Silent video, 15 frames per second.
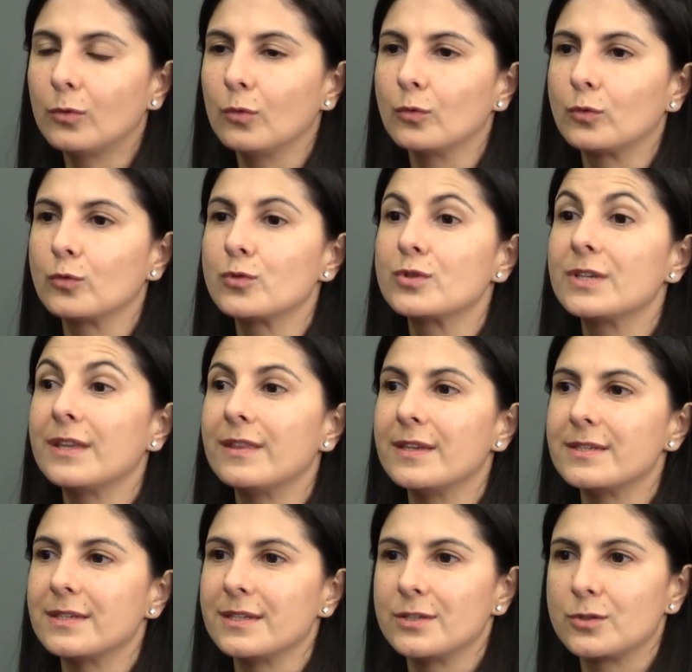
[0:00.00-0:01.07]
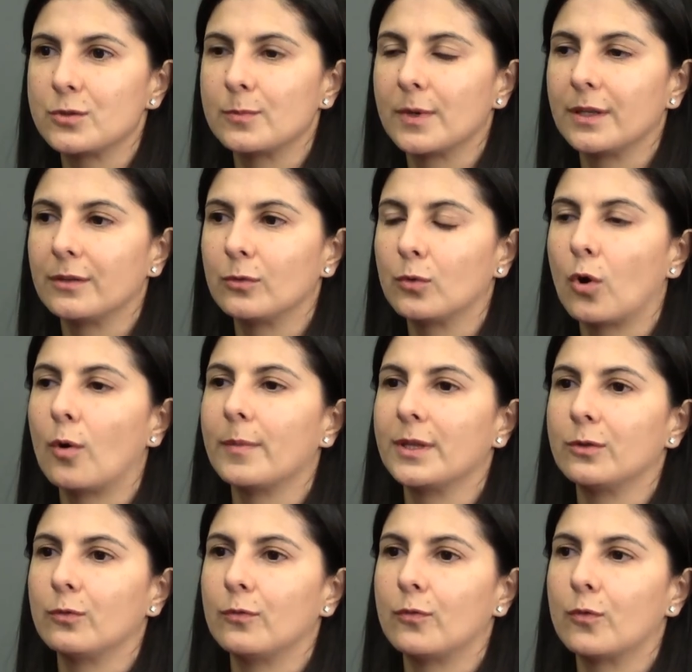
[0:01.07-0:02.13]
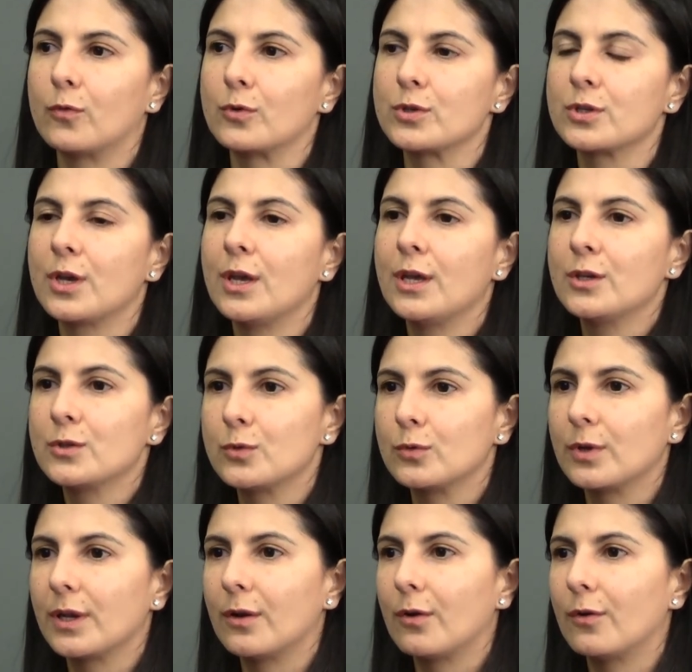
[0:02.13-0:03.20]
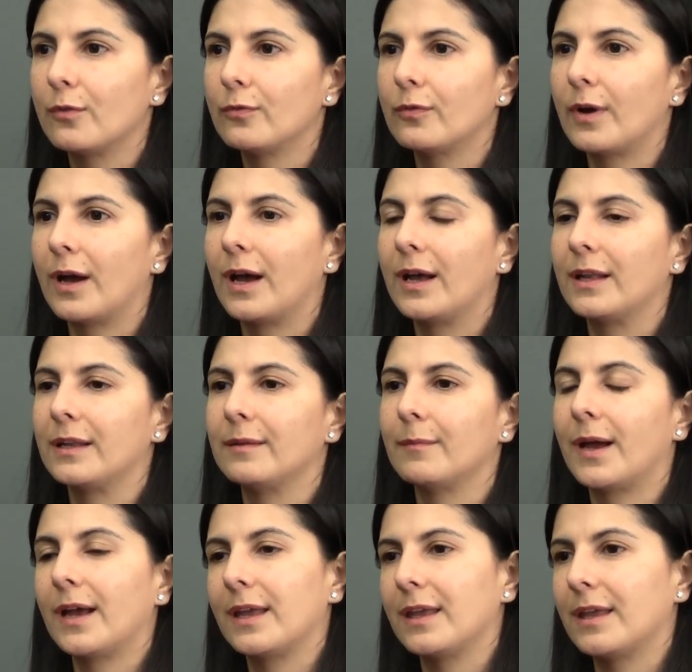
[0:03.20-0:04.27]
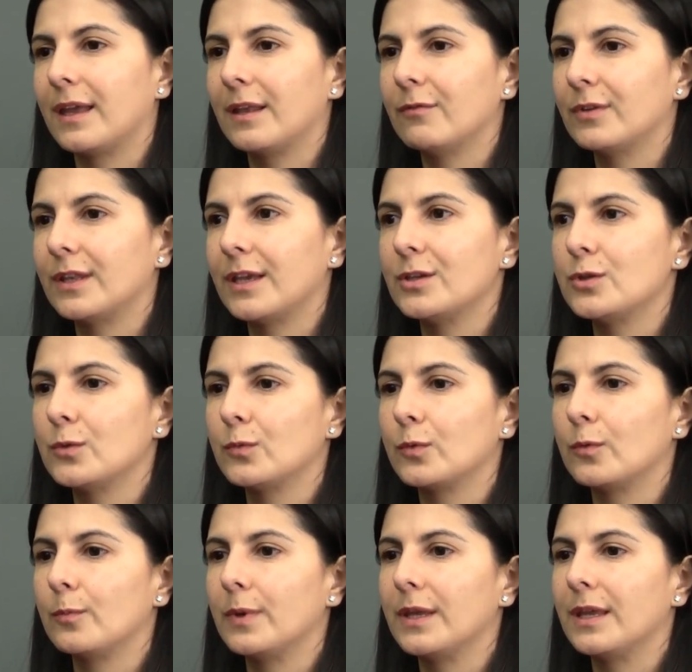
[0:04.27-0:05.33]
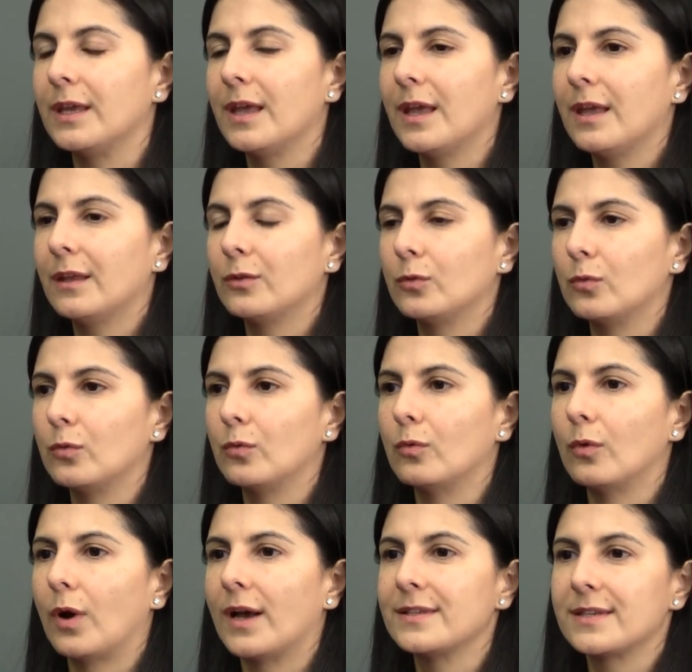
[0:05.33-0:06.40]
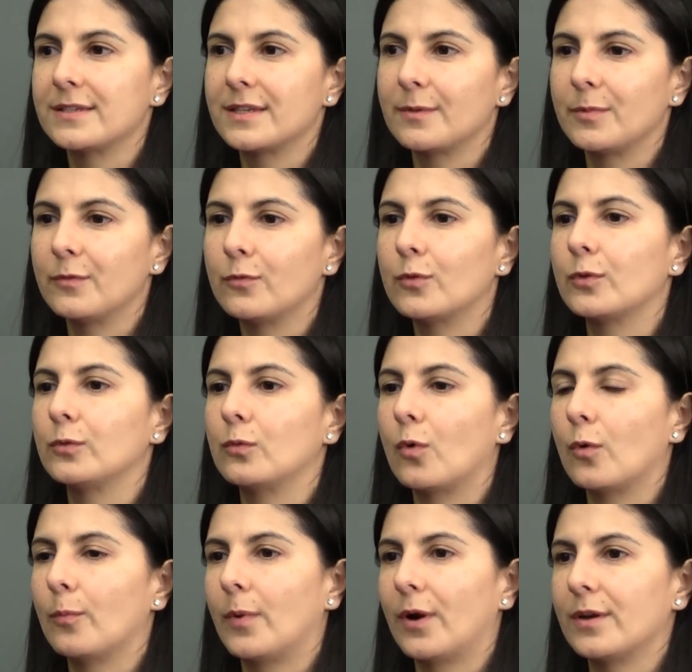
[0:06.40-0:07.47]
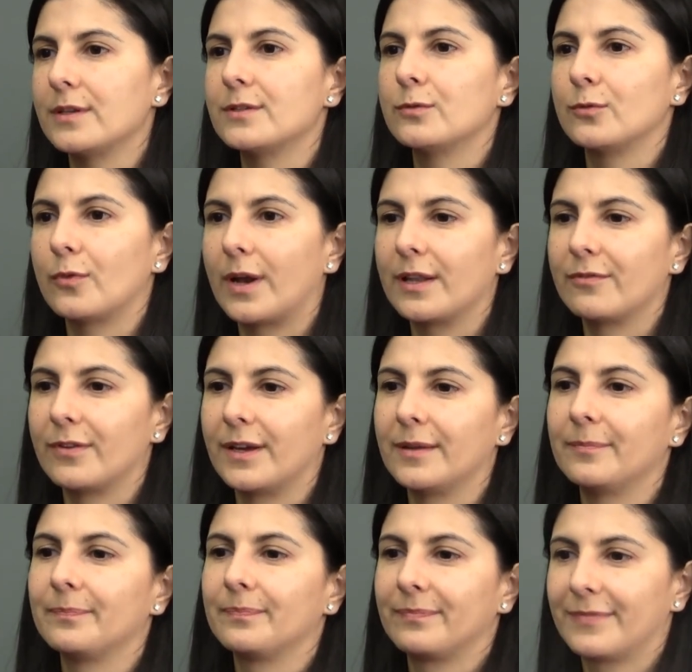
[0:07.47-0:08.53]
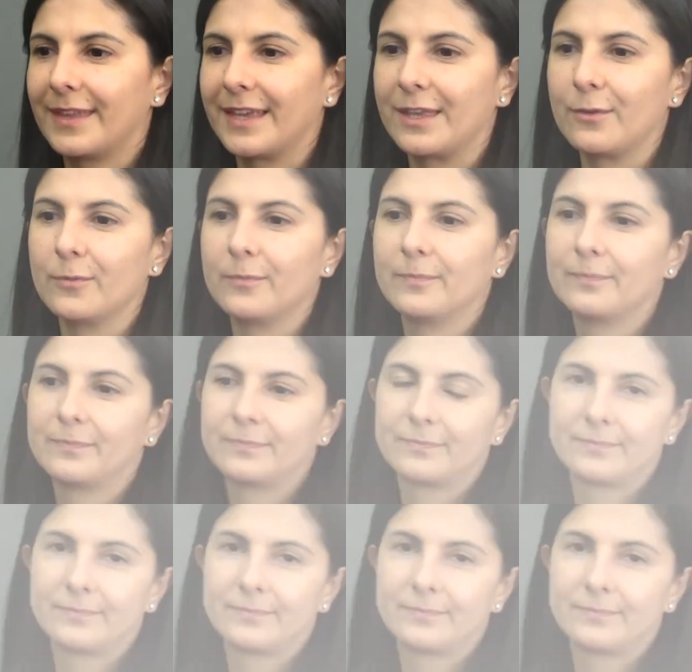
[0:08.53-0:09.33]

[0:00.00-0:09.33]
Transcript: to, to see this instrument to come into force soon enough, and my invitation would be to, as I said before, to all parties to ratify. Thank you.